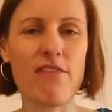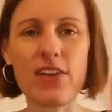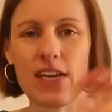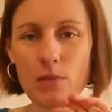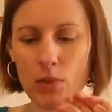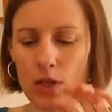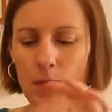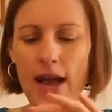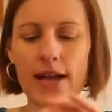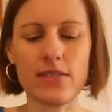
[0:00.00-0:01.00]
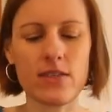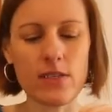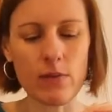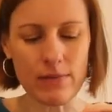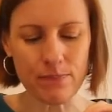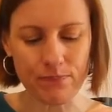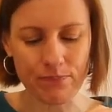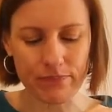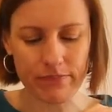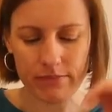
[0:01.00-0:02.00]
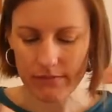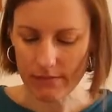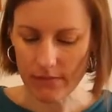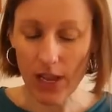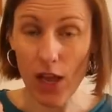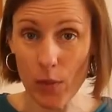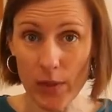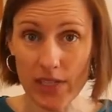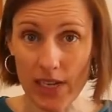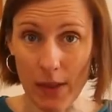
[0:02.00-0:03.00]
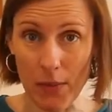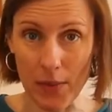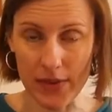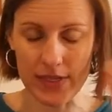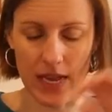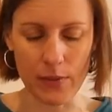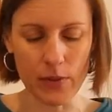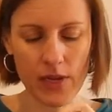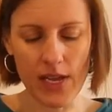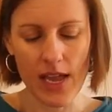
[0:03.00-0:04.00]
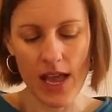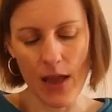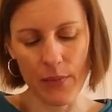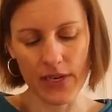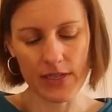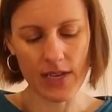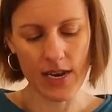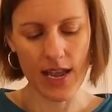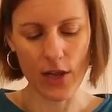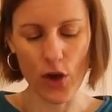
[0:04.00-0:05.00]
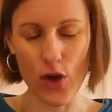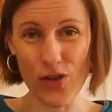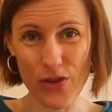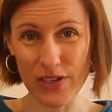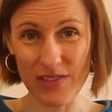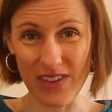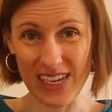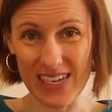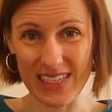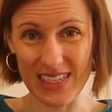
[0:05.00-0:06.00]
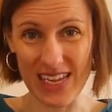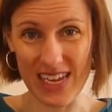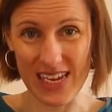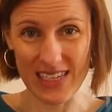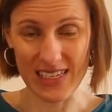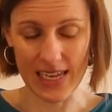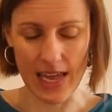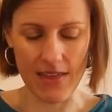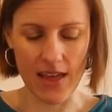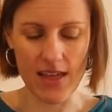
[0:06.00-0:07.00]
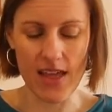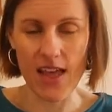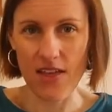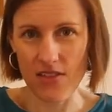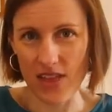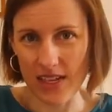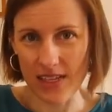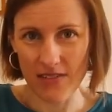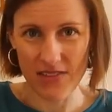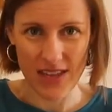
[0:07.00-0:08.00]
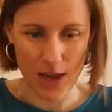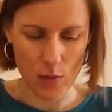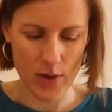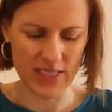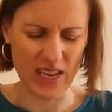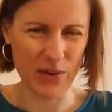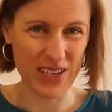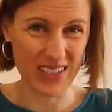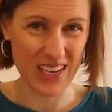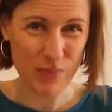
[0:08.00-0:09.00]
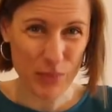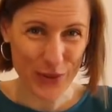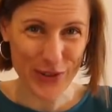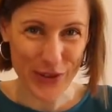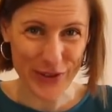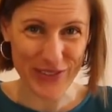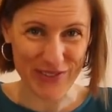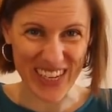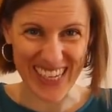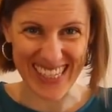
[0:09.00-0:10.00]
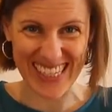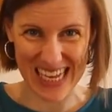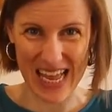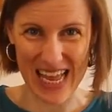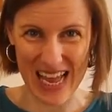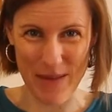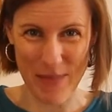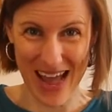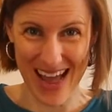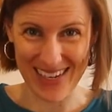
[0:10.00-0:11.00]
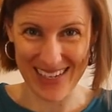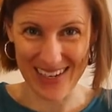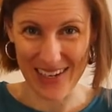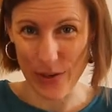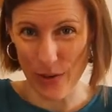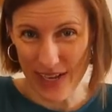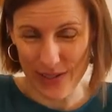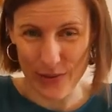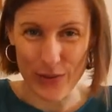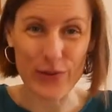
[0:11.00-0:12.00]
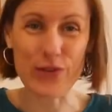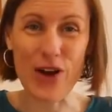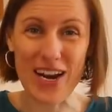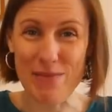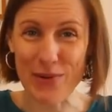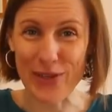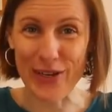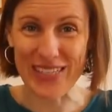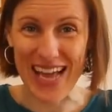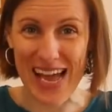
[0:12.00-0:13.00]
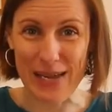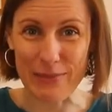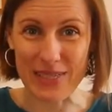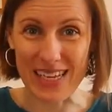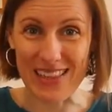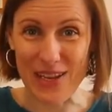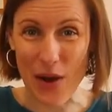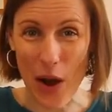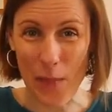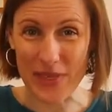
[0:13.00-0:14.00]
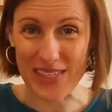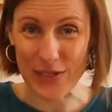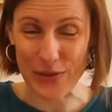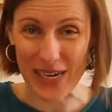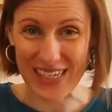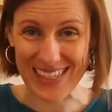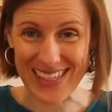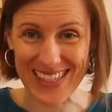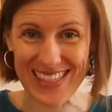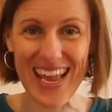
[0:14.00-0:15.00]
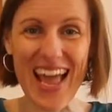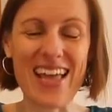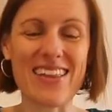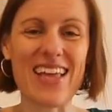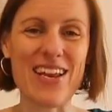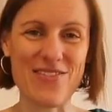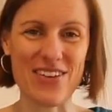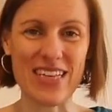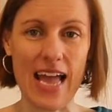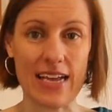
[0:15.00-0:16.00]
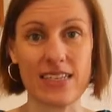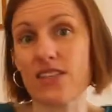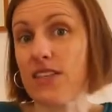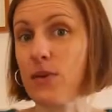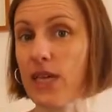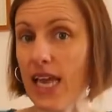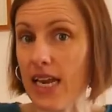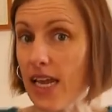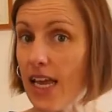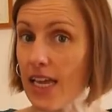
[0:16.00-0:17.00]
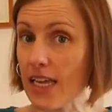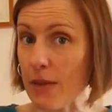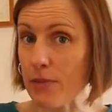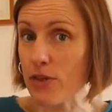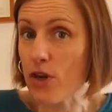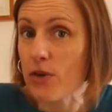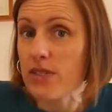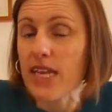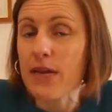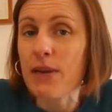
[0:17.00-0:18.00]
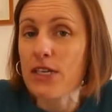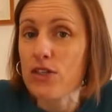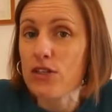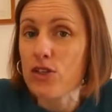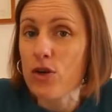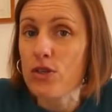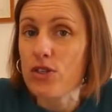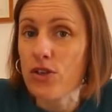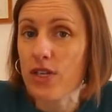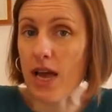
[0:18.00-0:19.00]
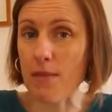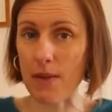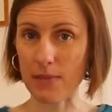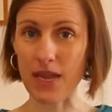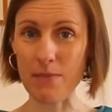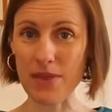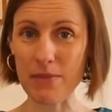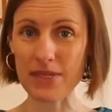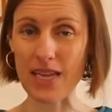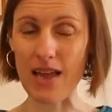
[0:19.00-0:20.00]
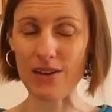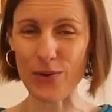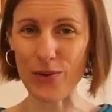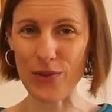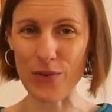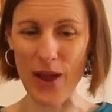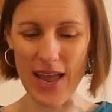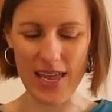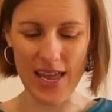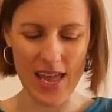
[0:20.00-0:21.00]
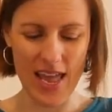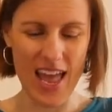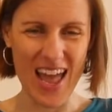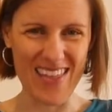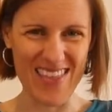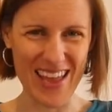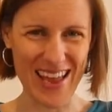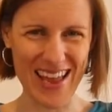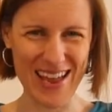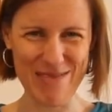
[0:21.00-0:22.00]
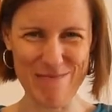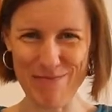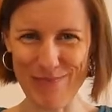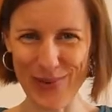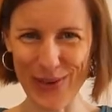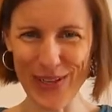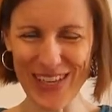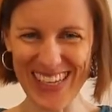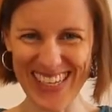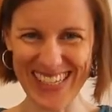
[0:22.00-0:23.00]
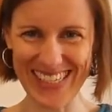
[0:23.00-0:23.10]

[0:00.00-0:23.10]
finger pull apart. So this one, elbows can come up on the table. And we're just going to curl those fingers in together. Then lift the elbows, and we're just going to pull those fingers apart. All right, so we'll try to pull those arms in the opposite directions and then relax. So this one again, keep the shoulders down, make sure the shoulders don't come up, keep them down all the way, and then pull